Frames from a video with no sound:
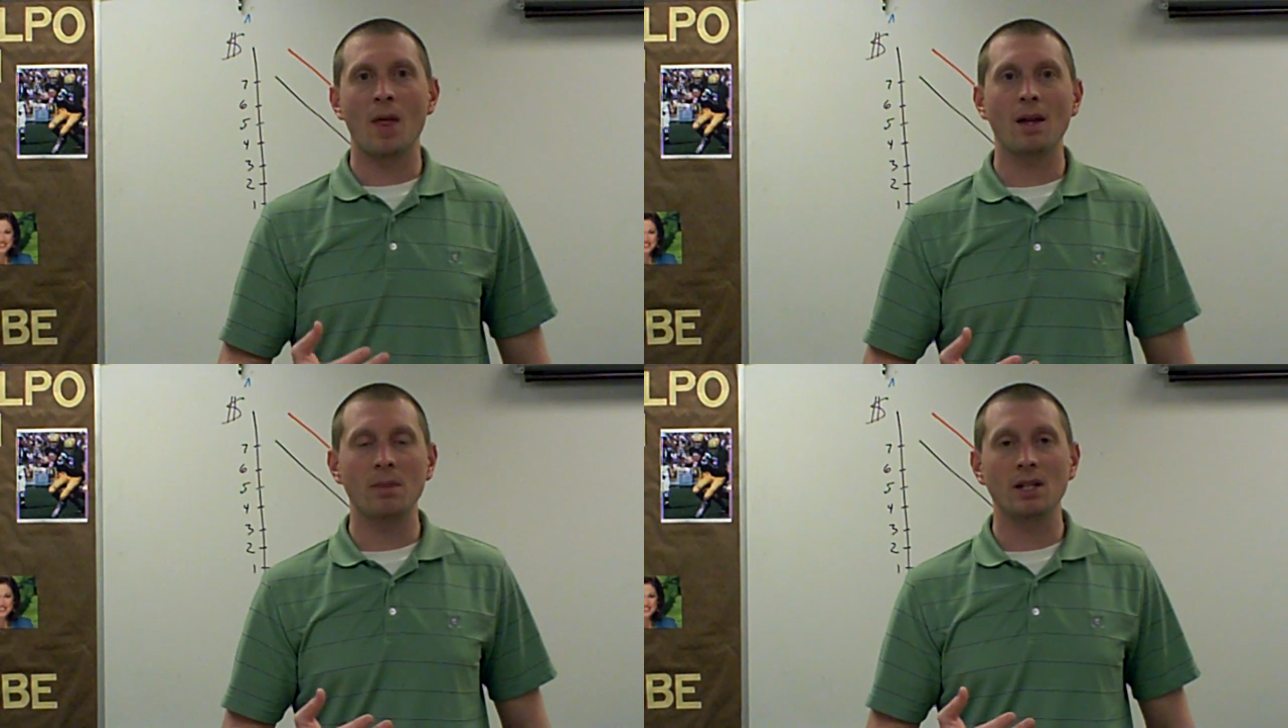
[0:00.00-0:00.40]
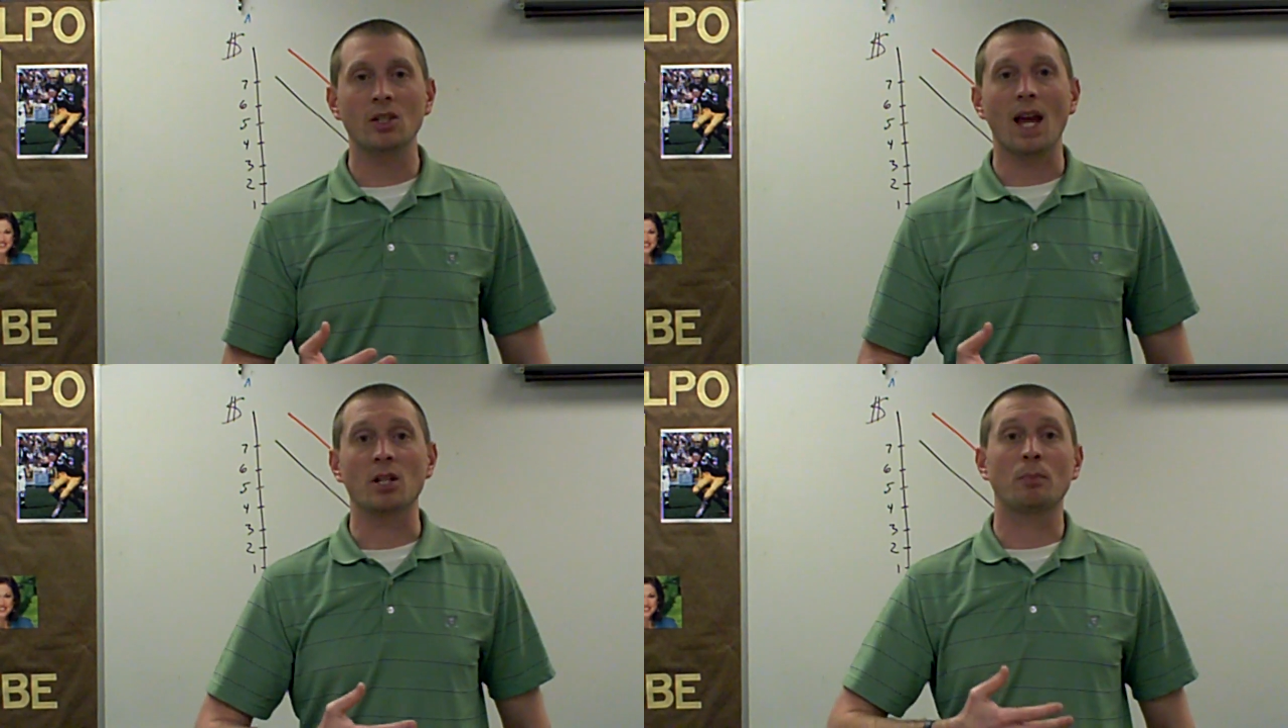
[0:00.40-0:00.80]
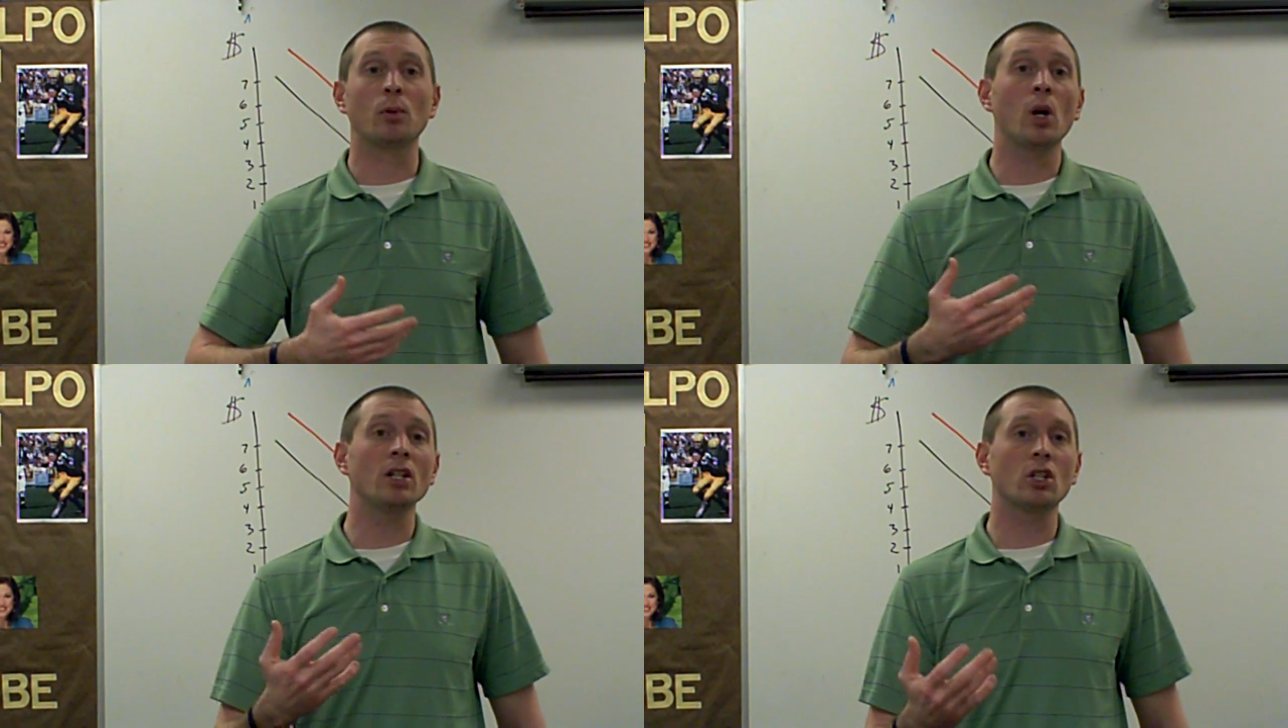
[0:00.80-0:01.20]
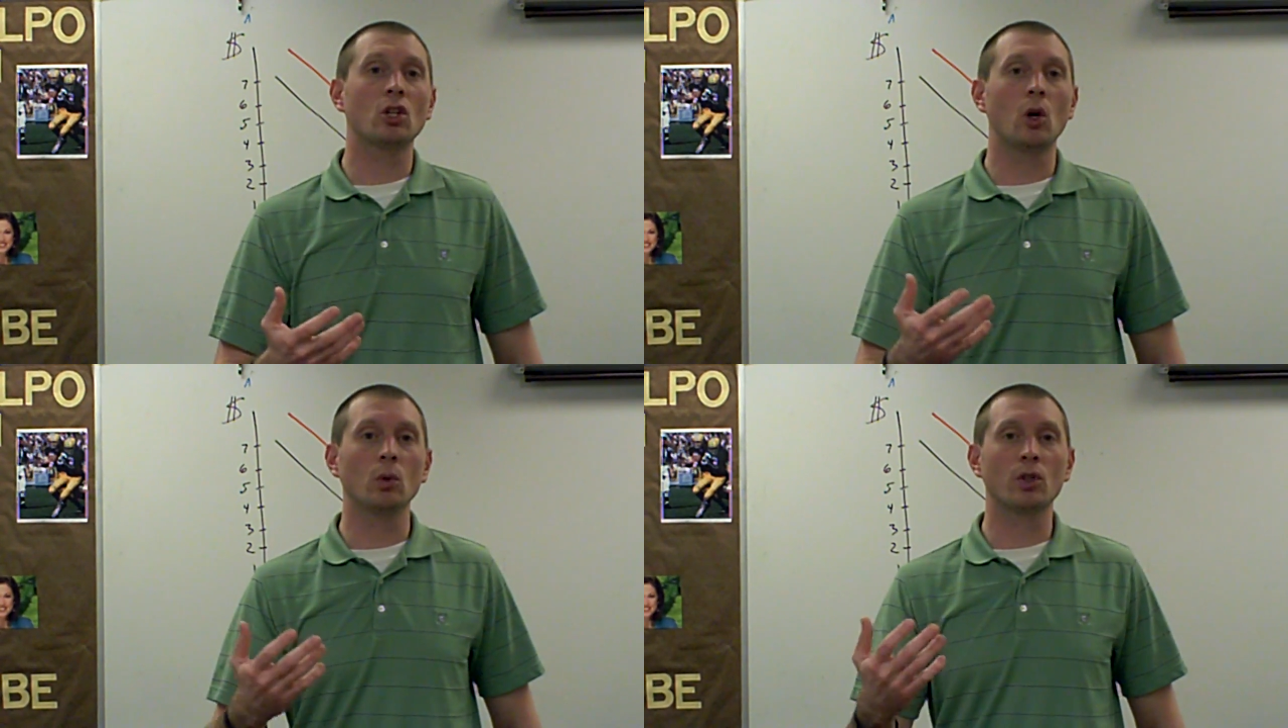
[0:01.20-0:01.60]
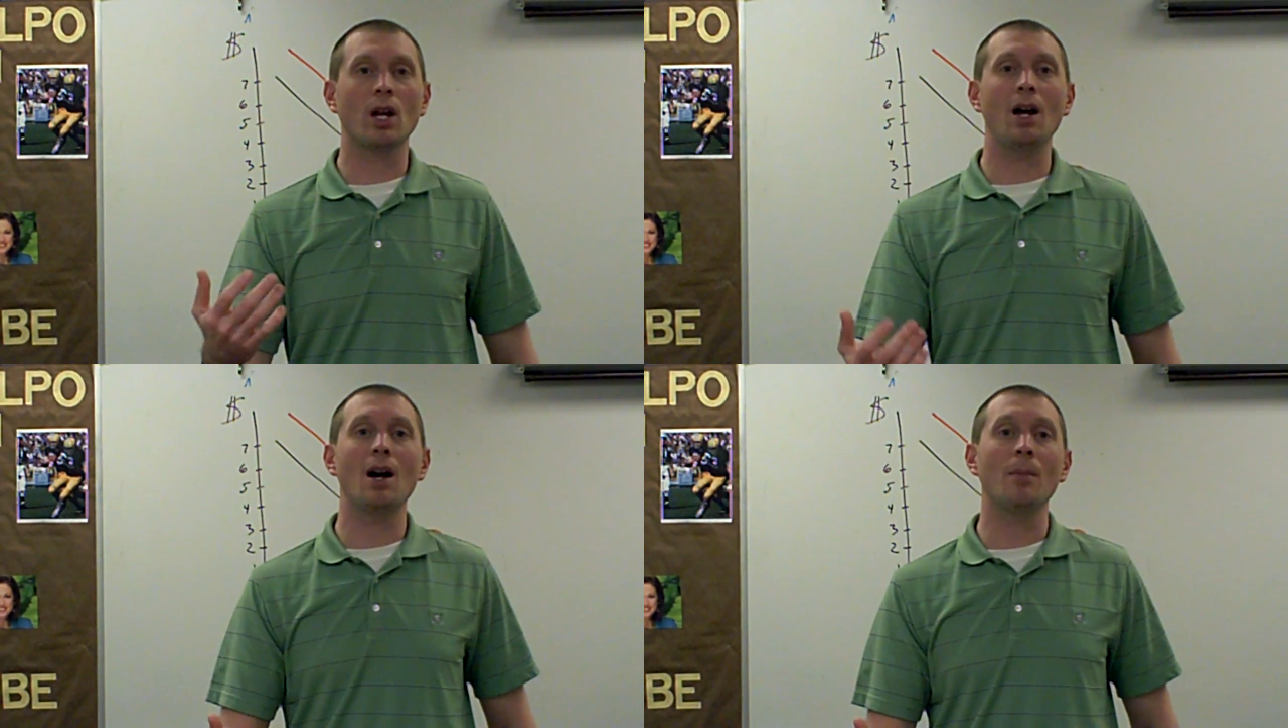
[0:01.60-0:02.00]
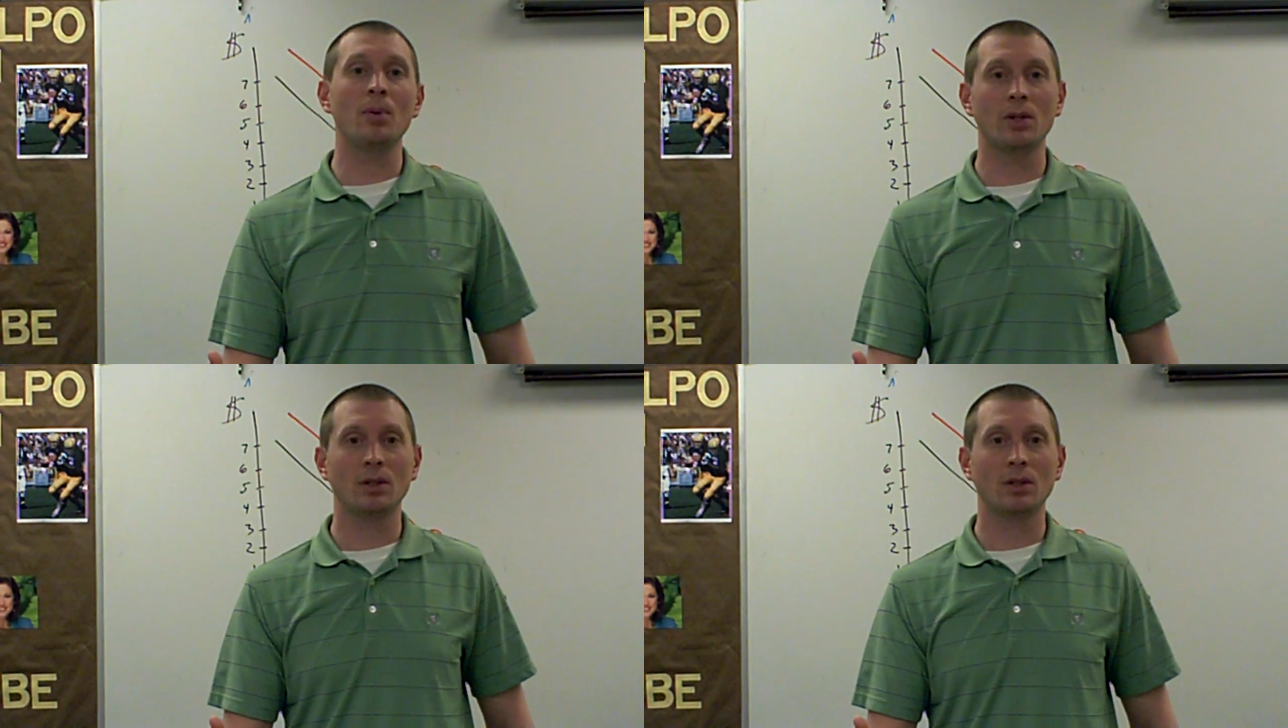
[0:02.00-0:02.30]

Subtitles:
that means as price goes up,